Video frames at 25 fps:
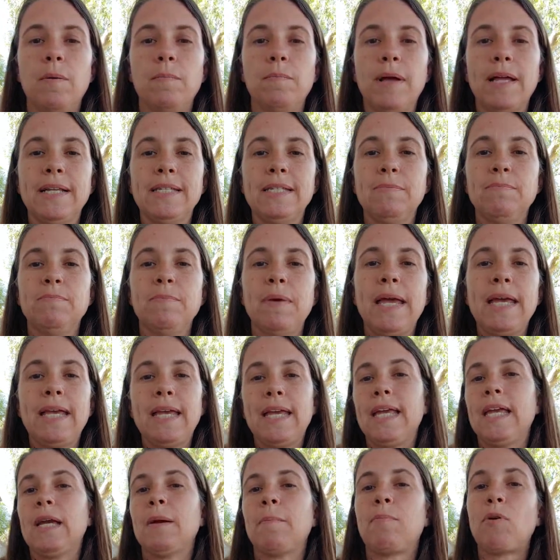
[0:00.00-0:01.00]

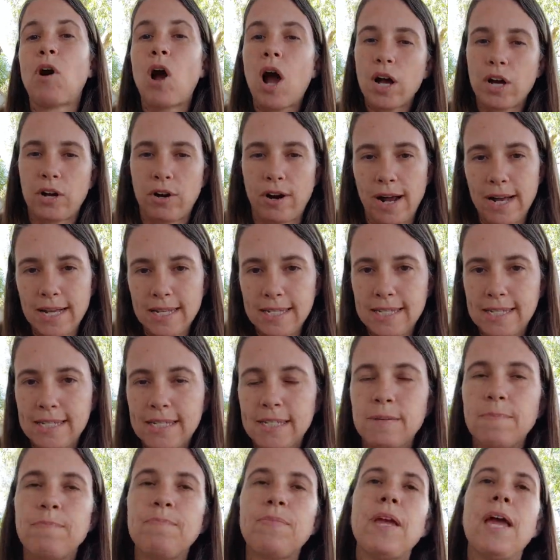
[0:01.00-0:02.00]
making
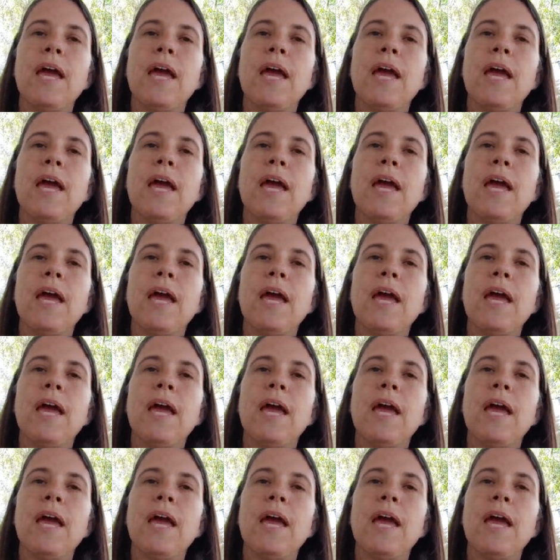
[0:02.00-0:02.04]
progress